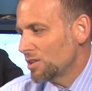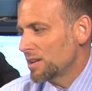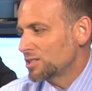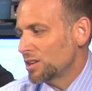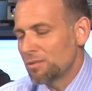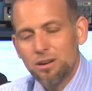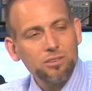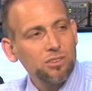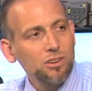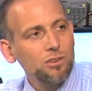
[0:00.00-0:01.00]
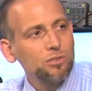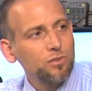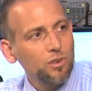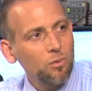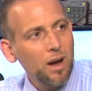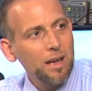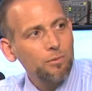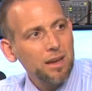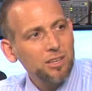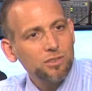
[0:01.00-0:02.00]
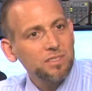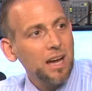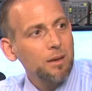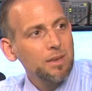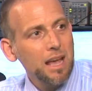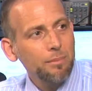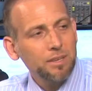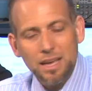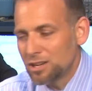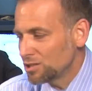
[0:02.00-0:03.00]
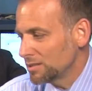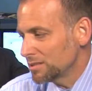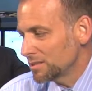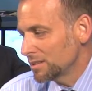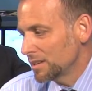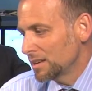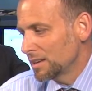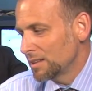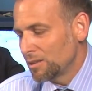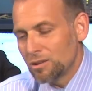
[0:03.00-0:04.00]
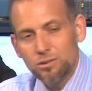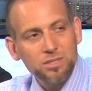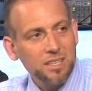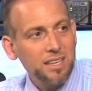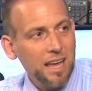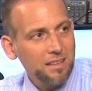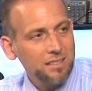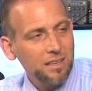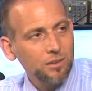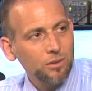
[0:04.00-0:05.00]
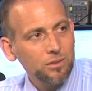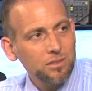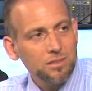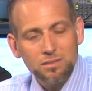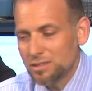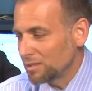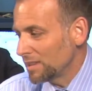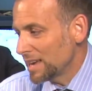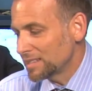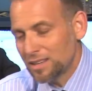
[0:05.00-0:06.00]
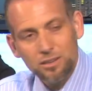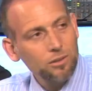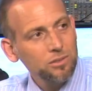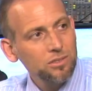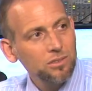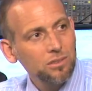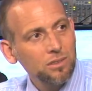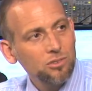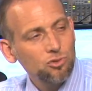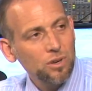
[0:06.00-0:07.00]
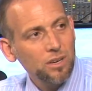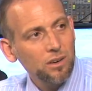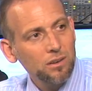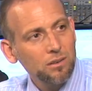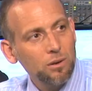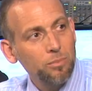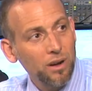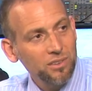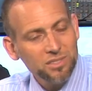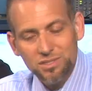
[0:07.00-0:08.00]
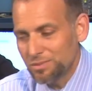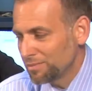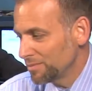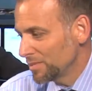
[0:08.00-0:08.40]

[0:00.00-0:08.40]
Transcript: gener generators are used for a wide range of timing applications. They're used to gate signals, delay signals, trigger, or pulse.